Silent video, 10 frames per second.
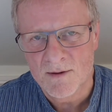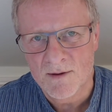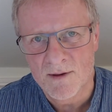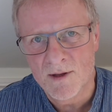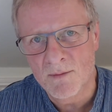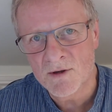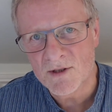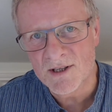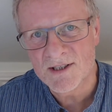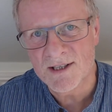The
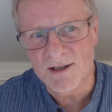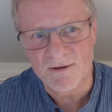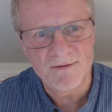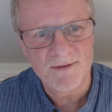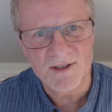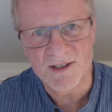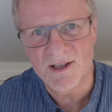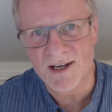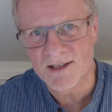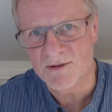module itself, as the
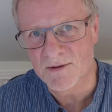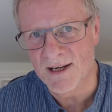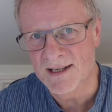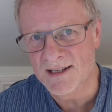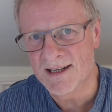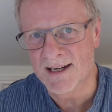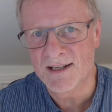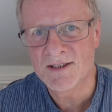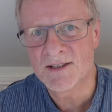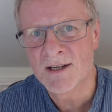title
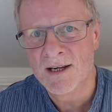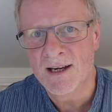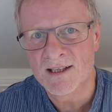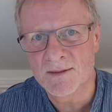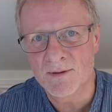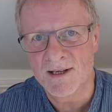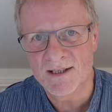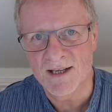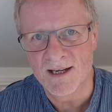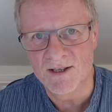indicates, is split
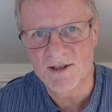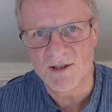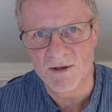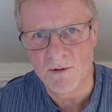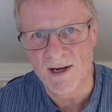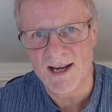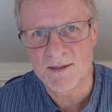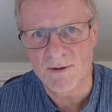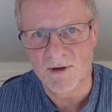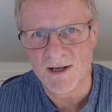into an
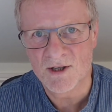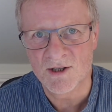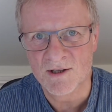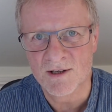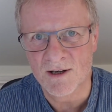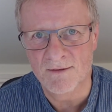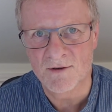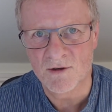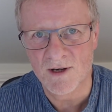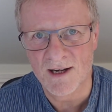exploration of
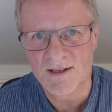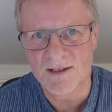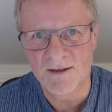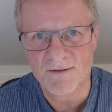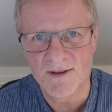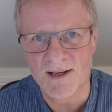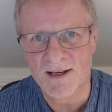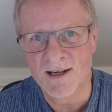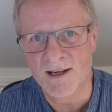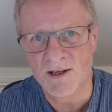creative
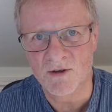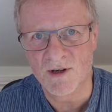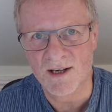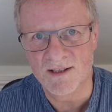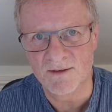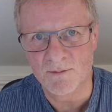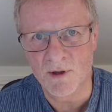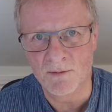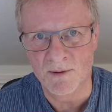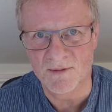thinking and creative
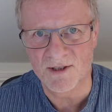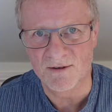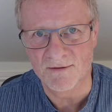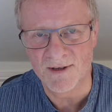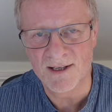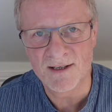problem solving,